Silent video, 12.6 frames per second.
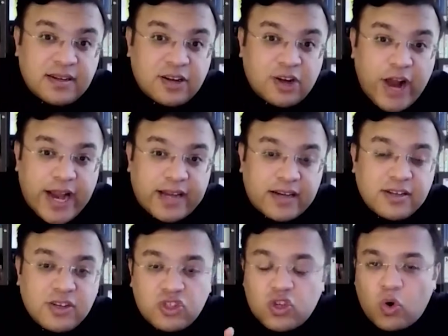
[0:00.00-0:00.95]
Correct?
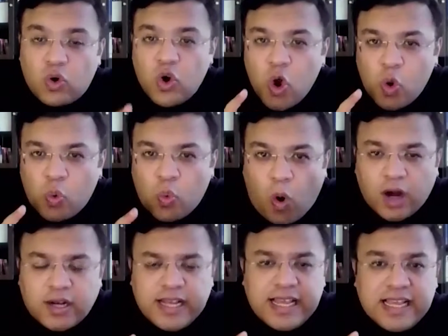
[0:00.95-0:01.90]
So,
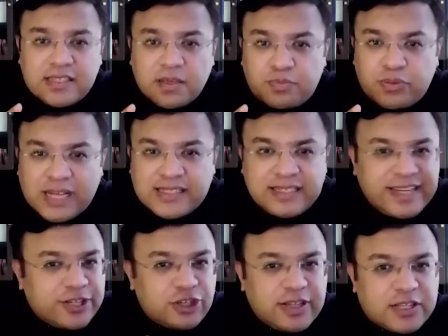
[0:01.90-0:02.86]
what is the
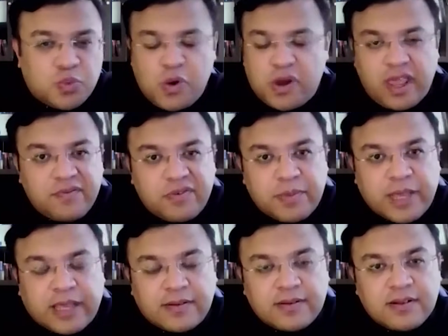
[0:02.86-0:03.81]
presentation that's working for me?
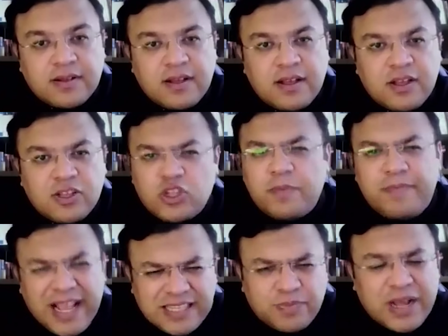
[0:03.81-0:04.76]
So, the
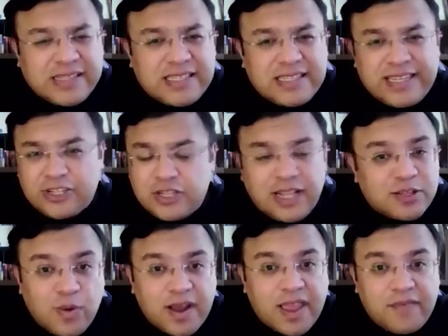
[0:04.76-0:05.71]
best presentation that's
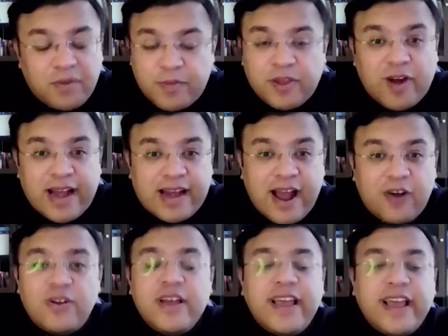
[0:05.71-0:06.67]
working for me right
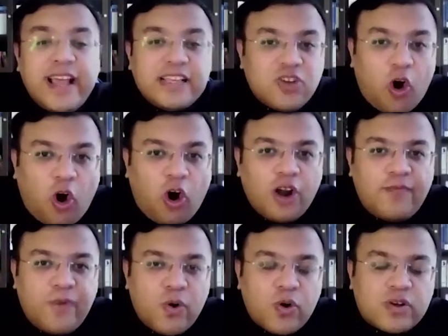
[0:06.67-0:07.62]
now is all
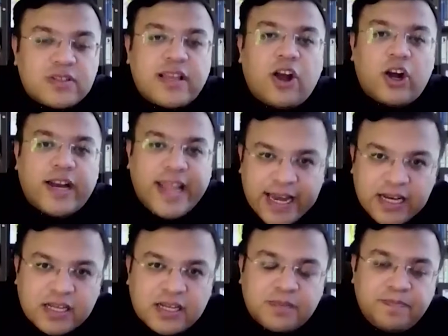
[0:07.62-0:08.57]
focusing on
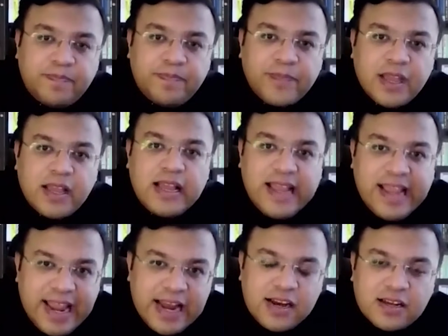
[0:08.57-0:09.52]
income,
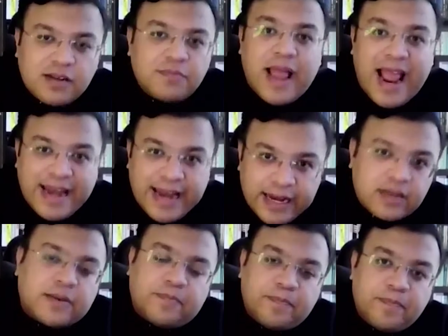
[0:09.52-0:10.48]
income, and income.